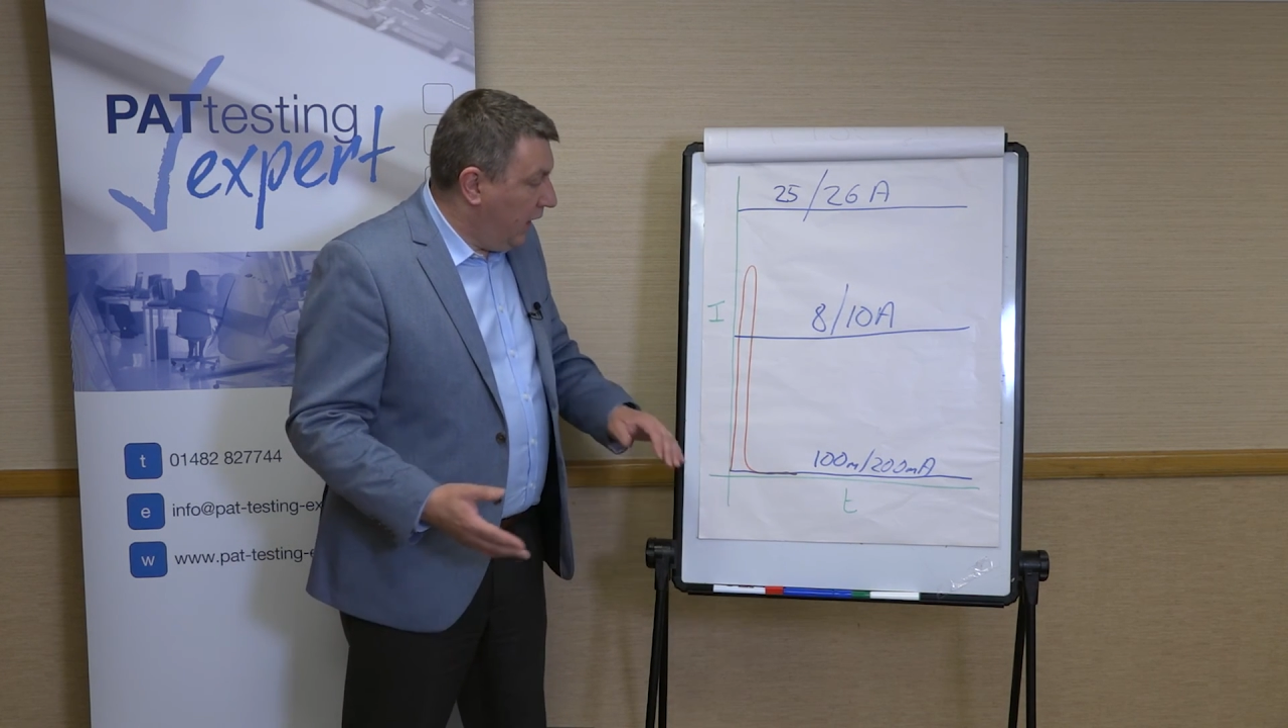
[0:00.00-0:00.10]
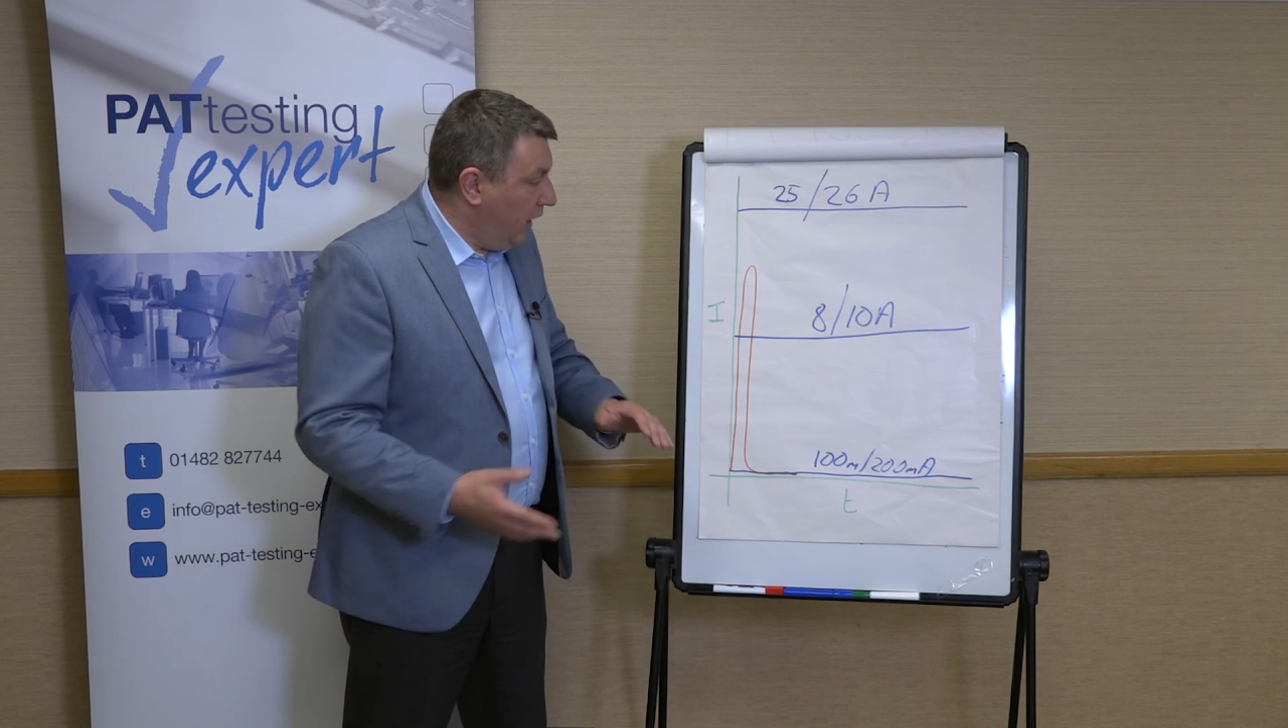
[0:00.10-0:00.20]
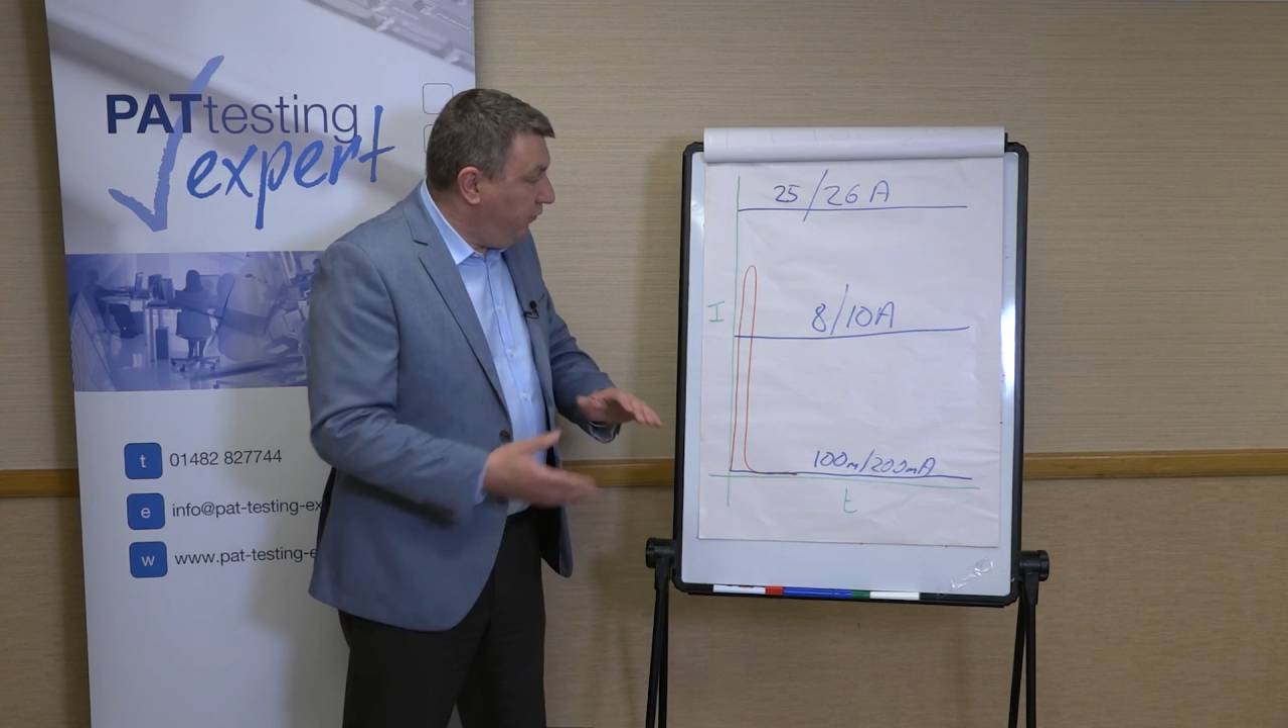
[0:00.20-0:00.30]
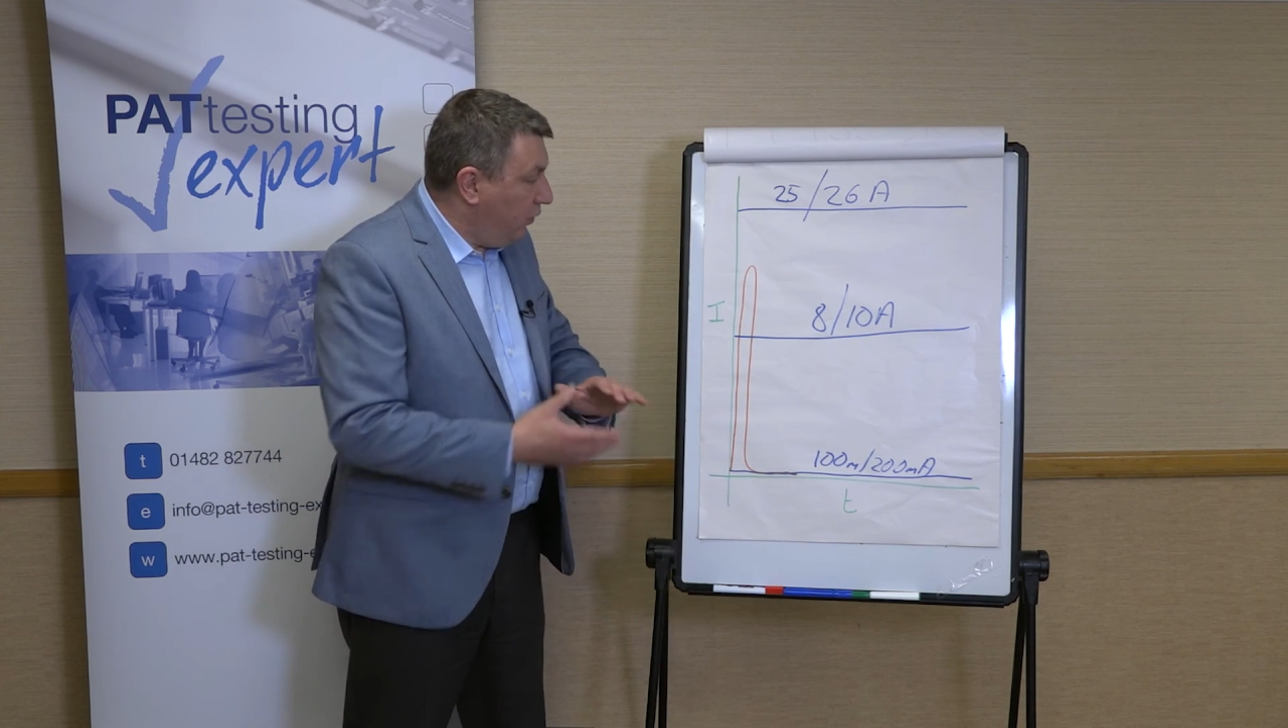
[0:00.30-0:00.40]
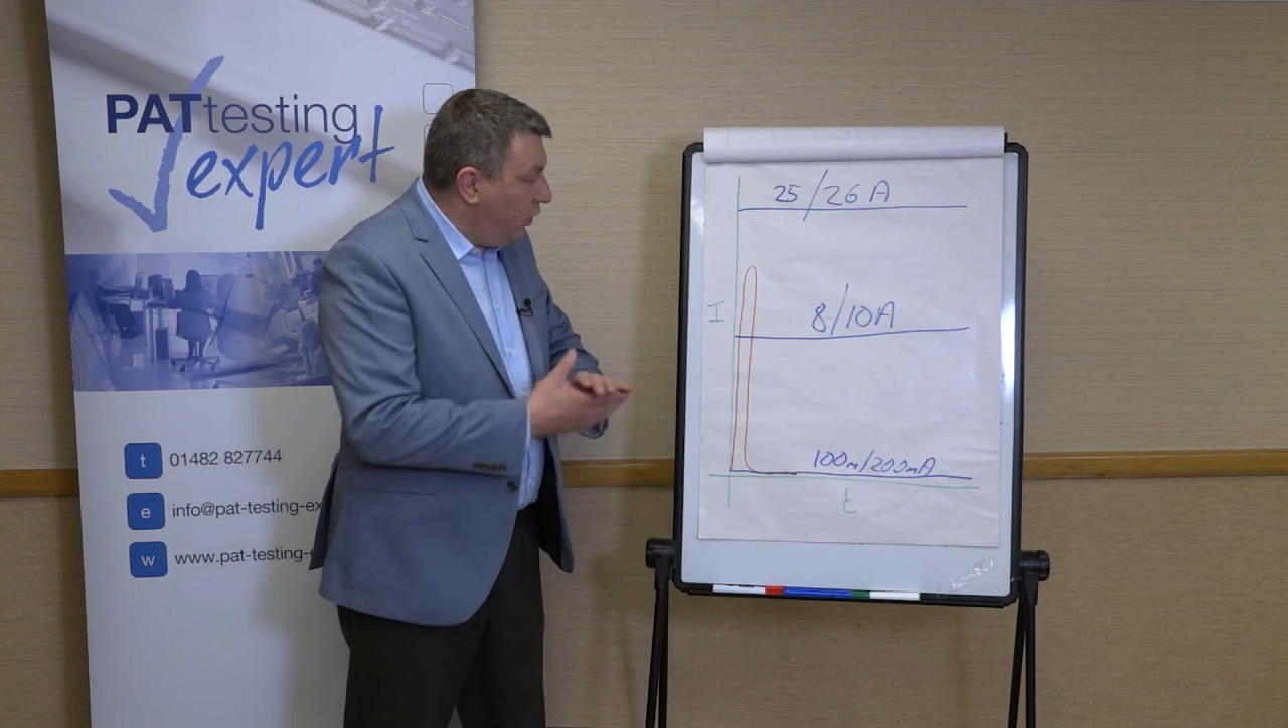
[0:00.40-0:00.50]

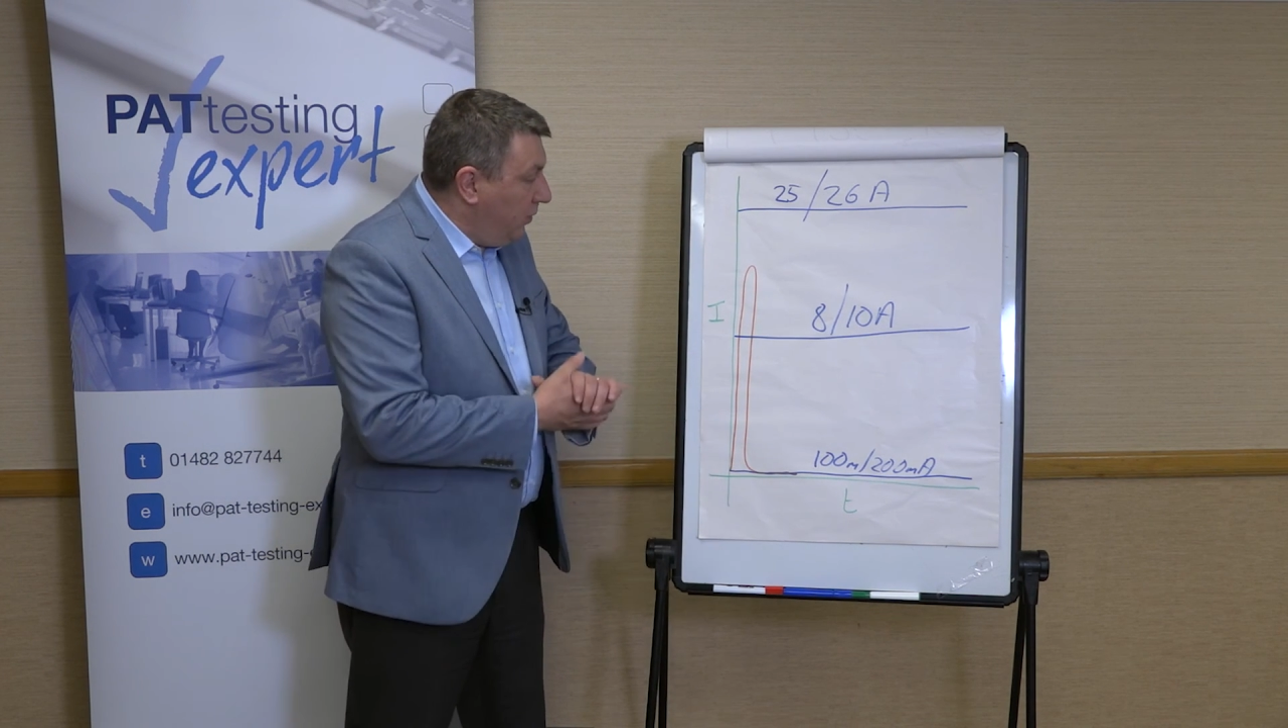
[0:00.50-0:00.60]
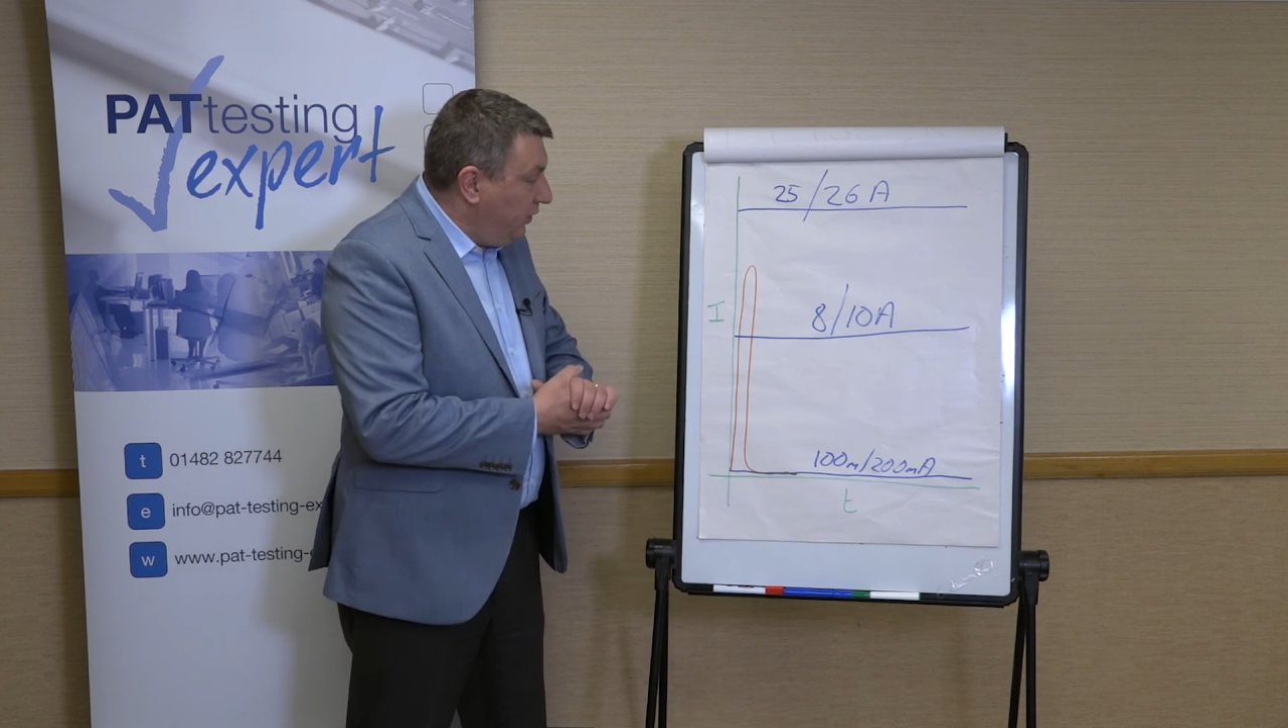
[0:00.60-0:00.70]
If you're going to be